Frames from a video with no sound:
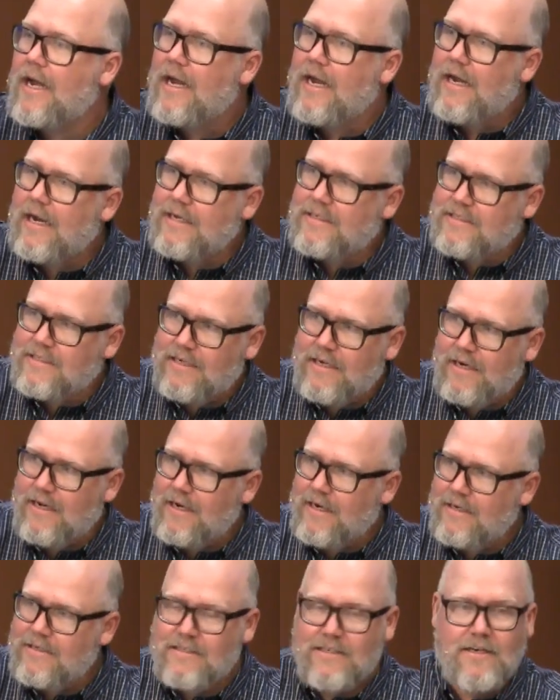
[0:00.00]
it's
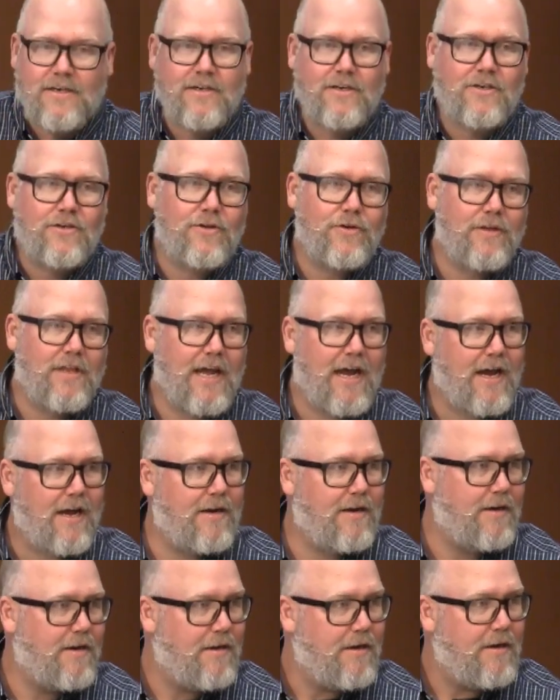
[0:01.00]
easy to do that.
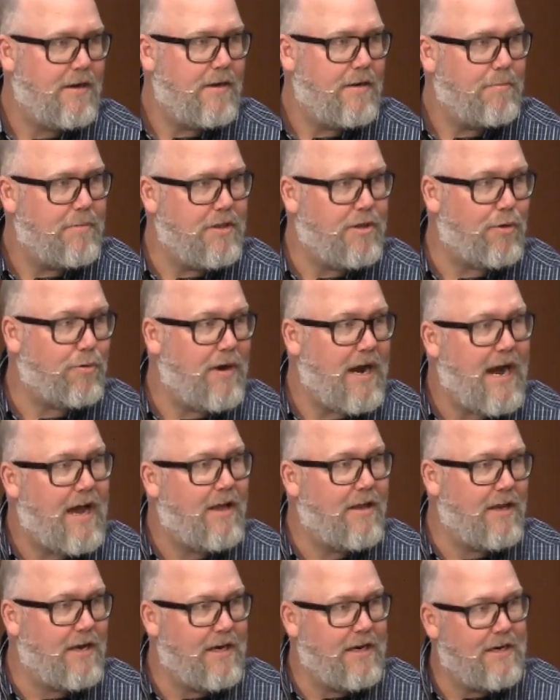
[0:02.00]
But the
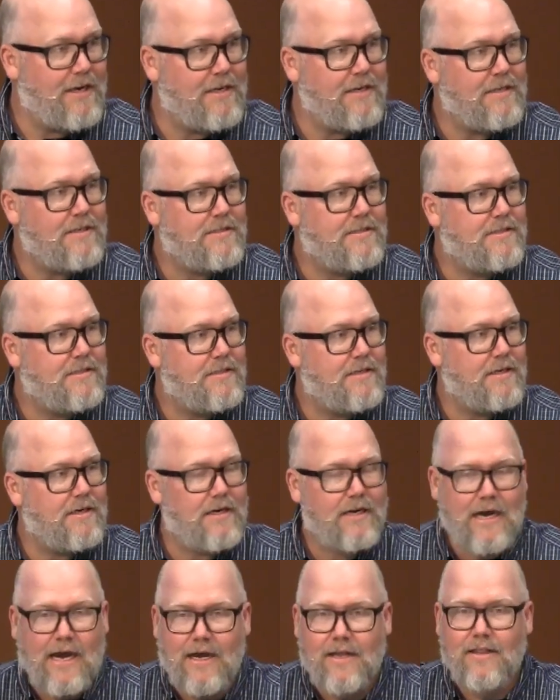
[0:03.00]
reality is,
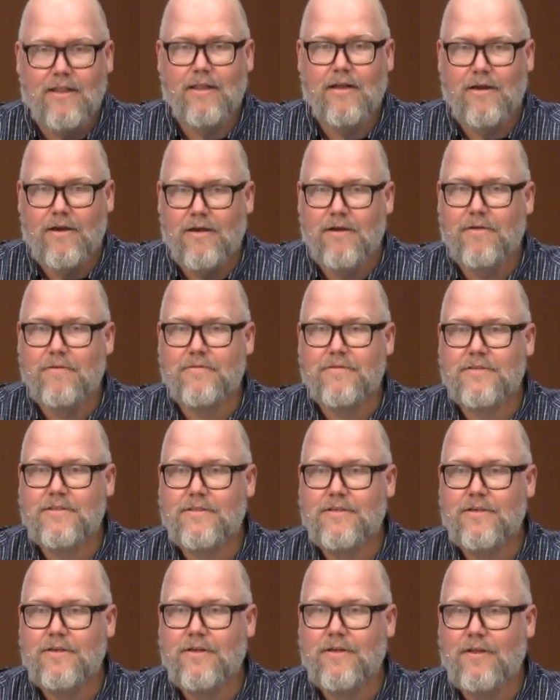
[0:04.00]
God
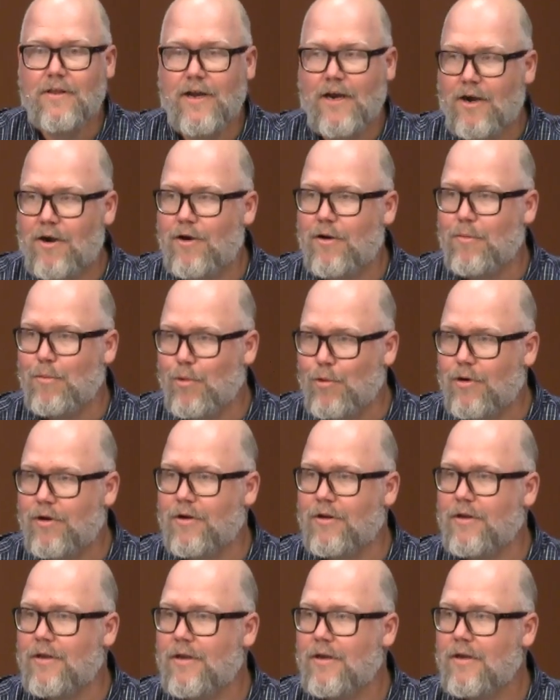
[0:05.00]
loves the Arab
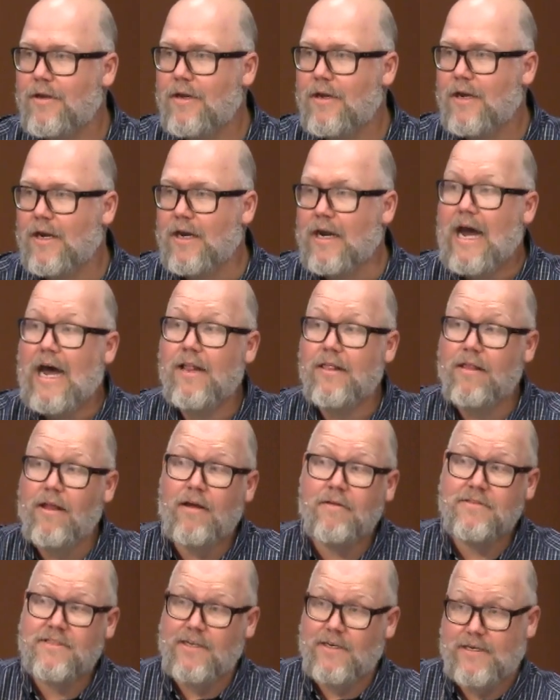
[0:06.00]
world. God
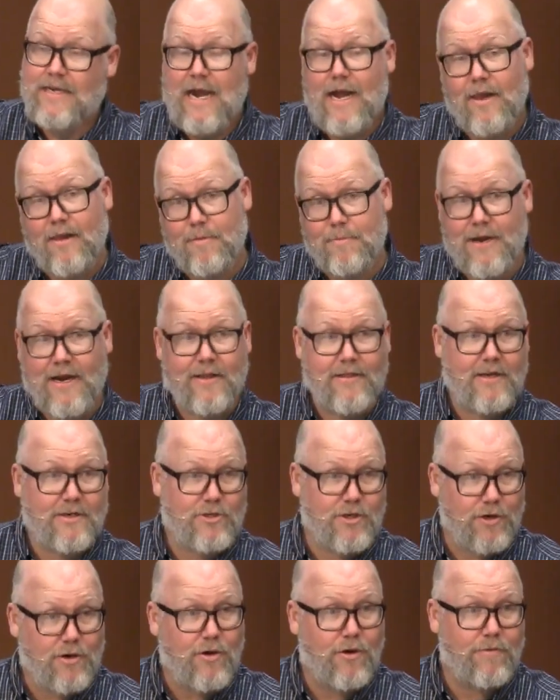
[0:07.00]
loves the Taliban that
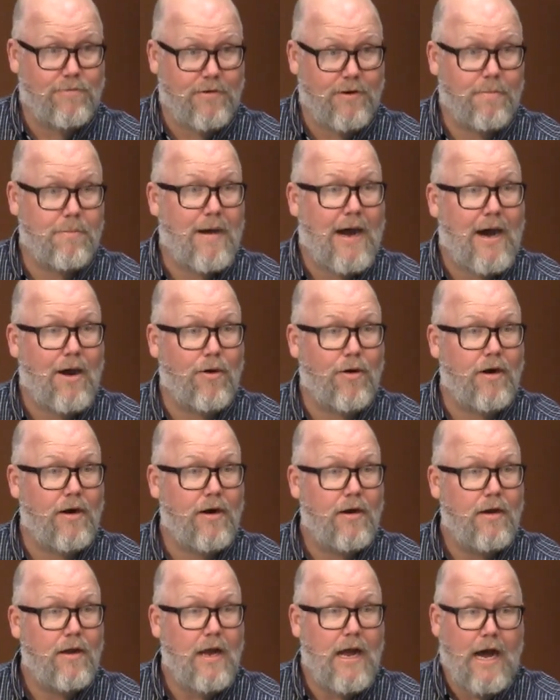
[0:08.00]
took over in power.
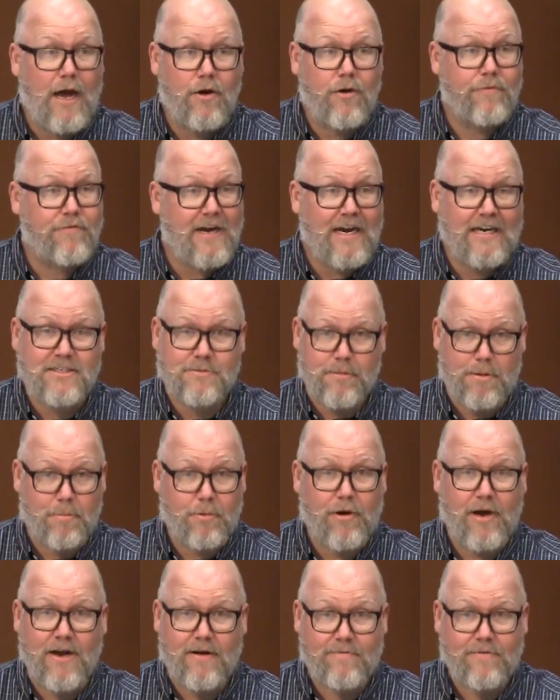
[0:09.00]
I don't know if you guys have been
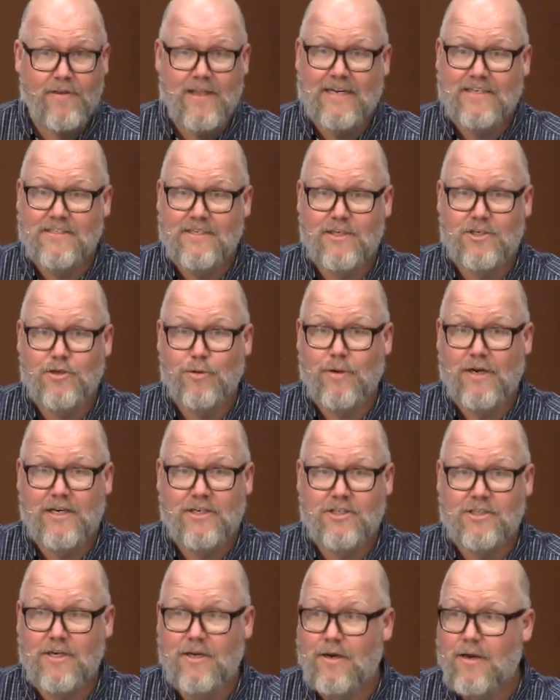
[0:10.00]
praying for that
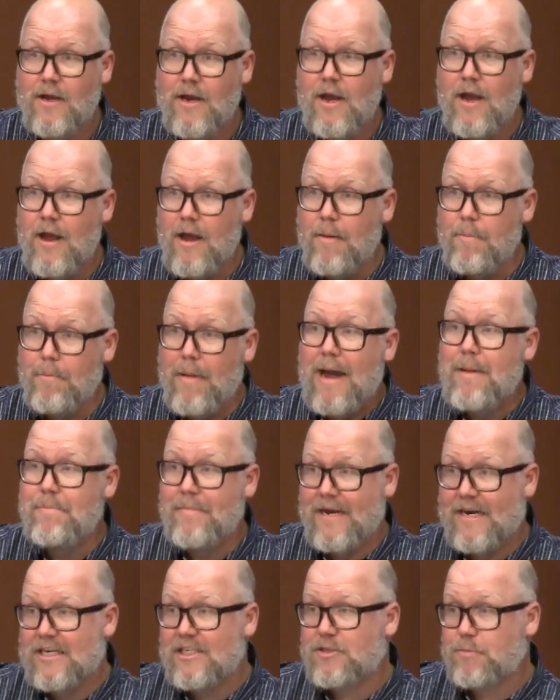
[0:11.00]
situation. My
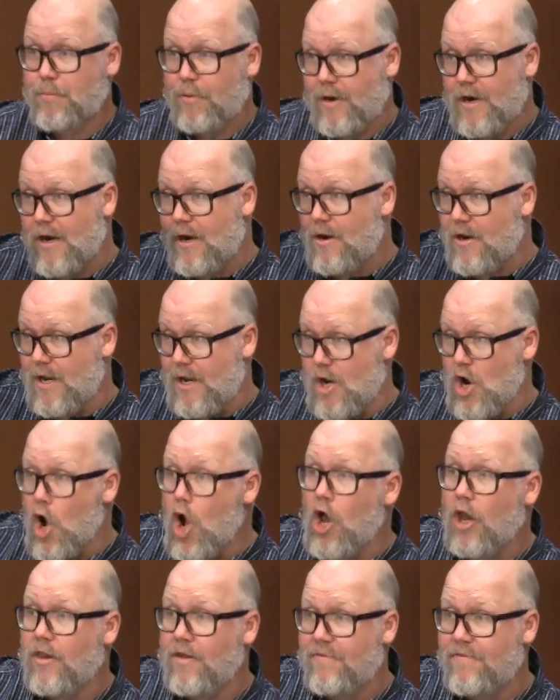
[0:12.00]
biggest prayer in
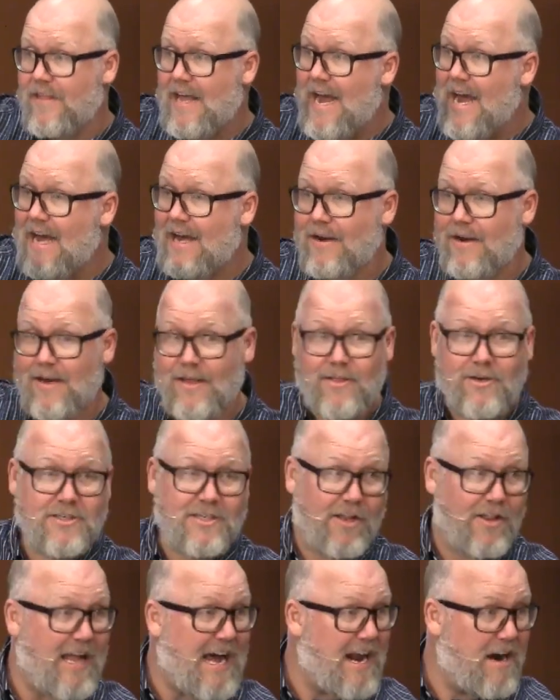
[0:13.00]
all of that, and there's
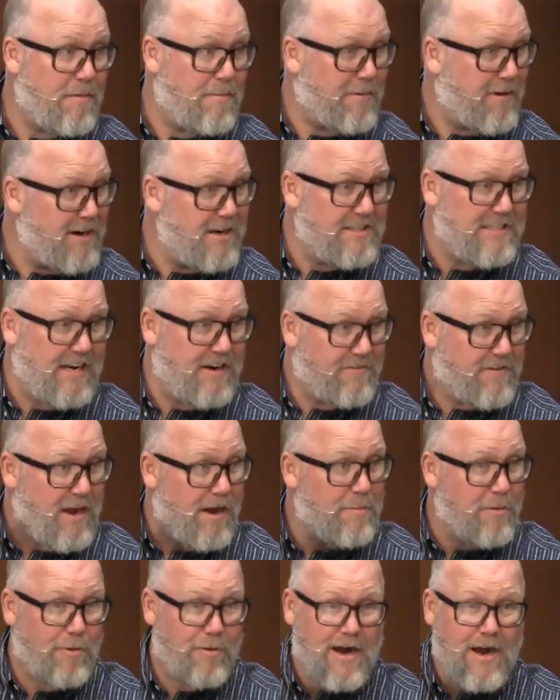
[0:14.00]
a lot of prayers that have
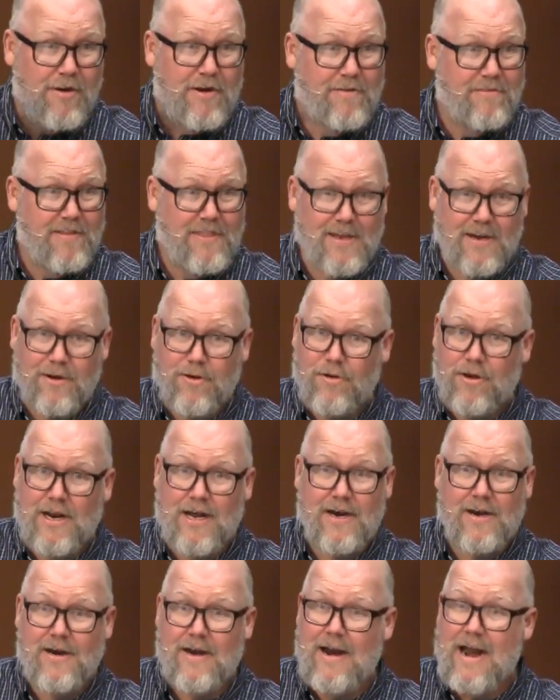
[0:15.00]
come around everything going
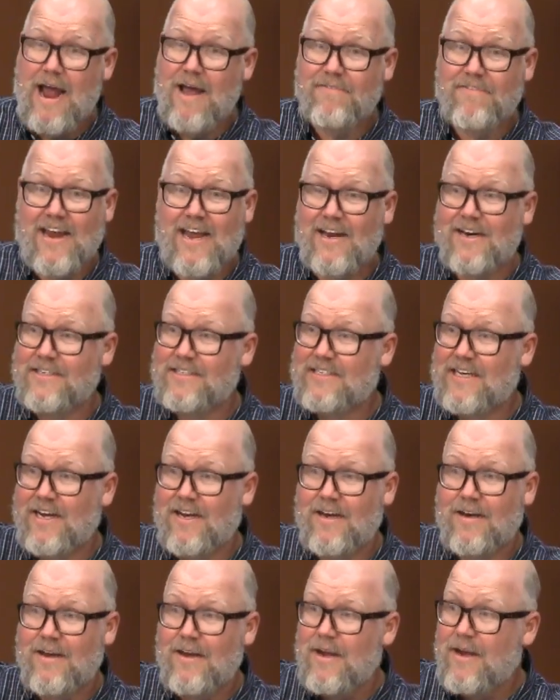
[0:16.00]
on in
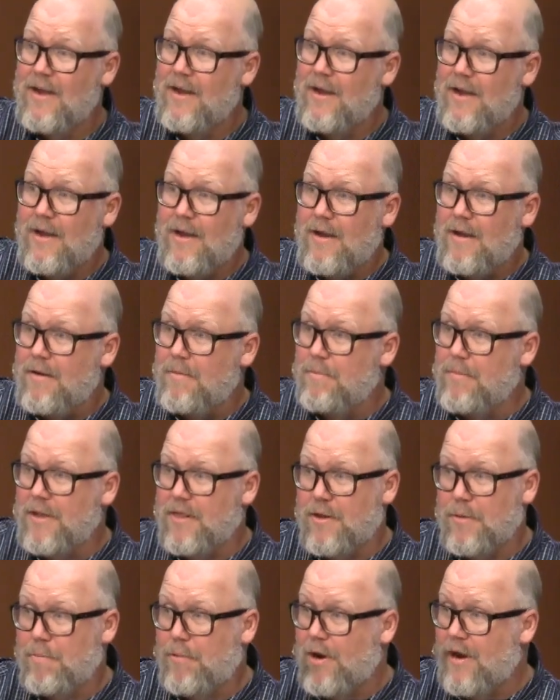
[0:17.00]
Afghanistan,
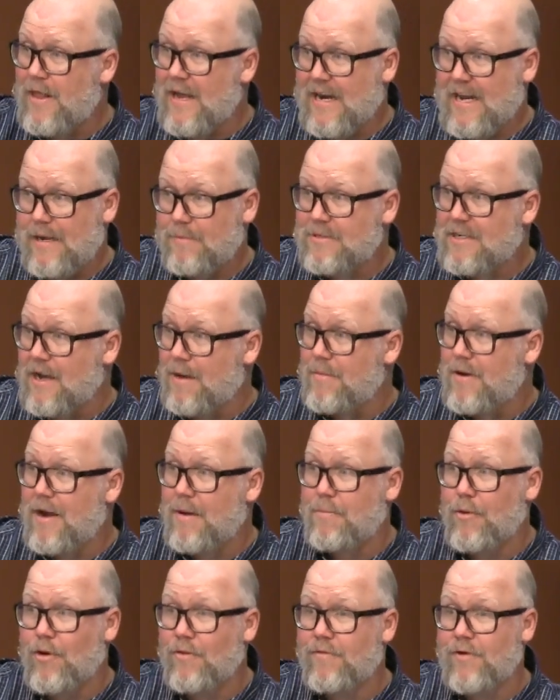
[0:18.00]
but the prayer that keeps coming
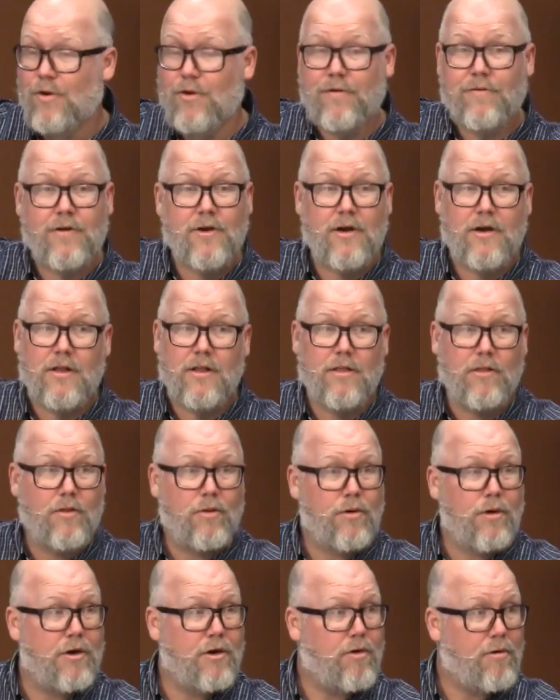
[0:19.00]
up over and over
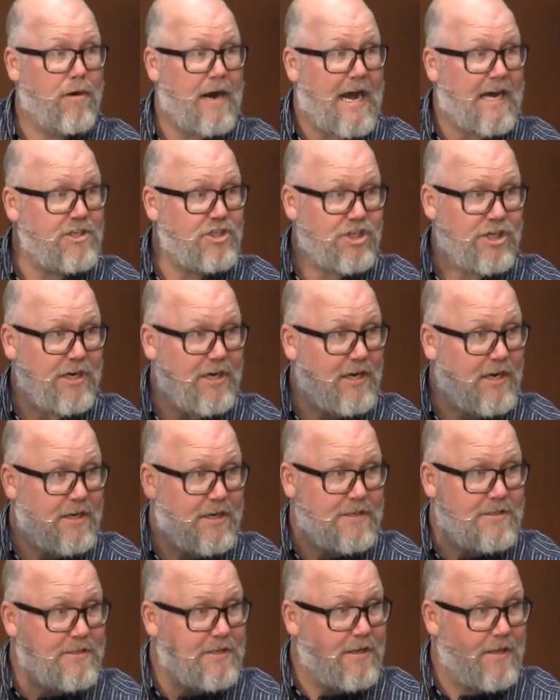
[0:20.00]
Lord, crash
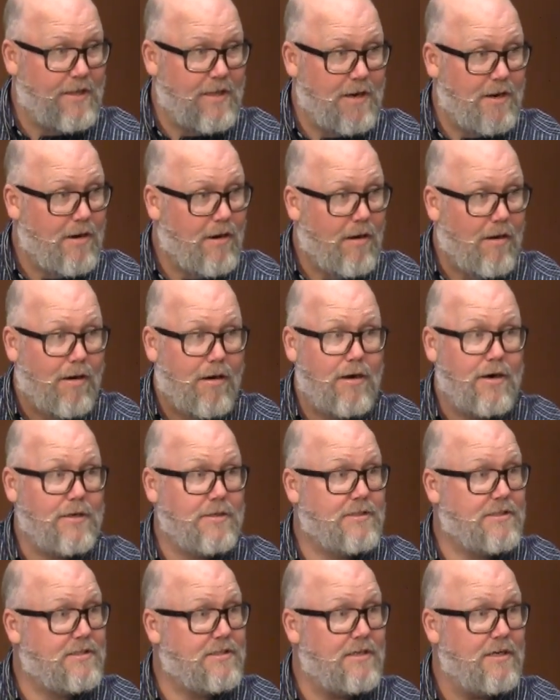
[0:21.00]
into their
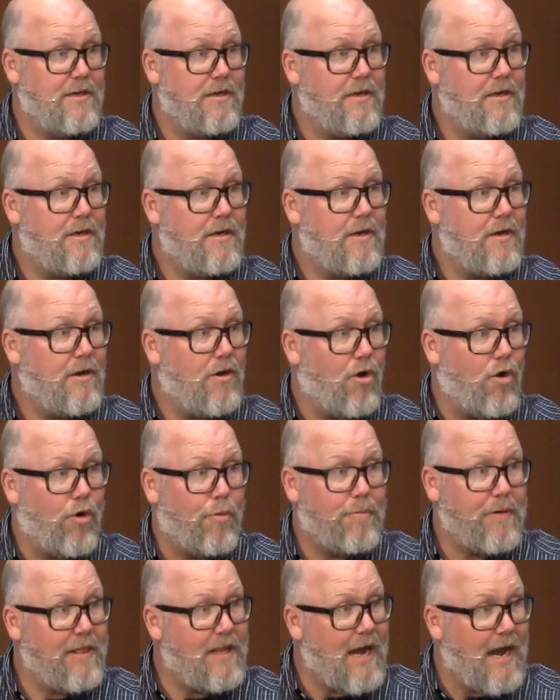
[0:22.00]
hearts.
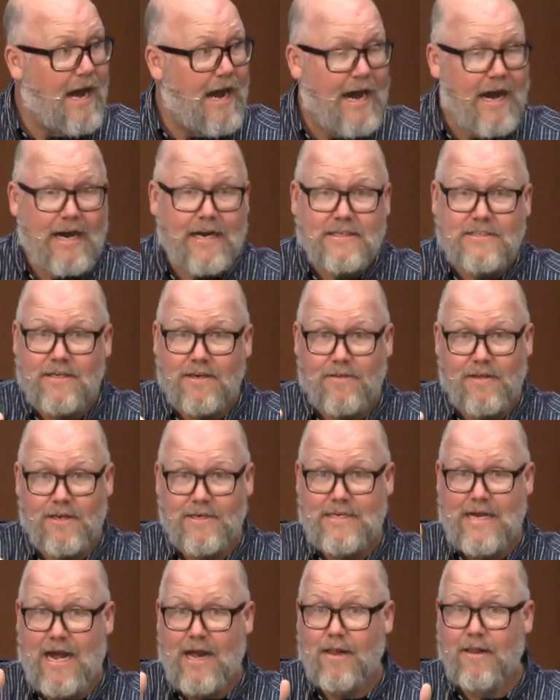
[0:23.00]
Open the eyes of the
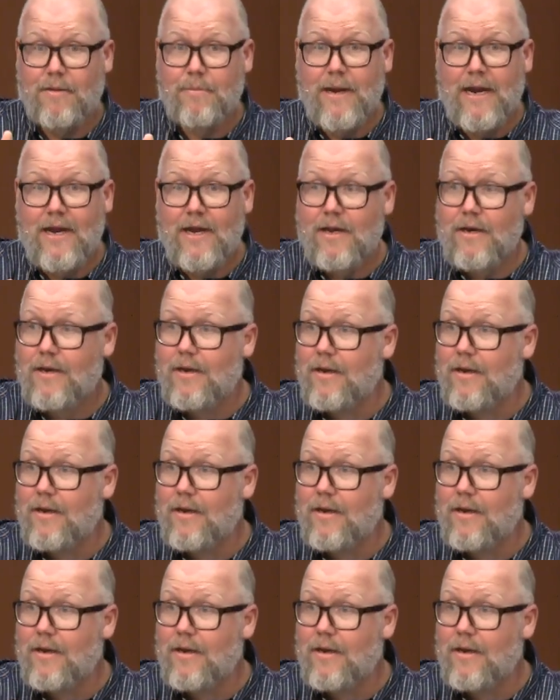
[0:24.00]
Taliban.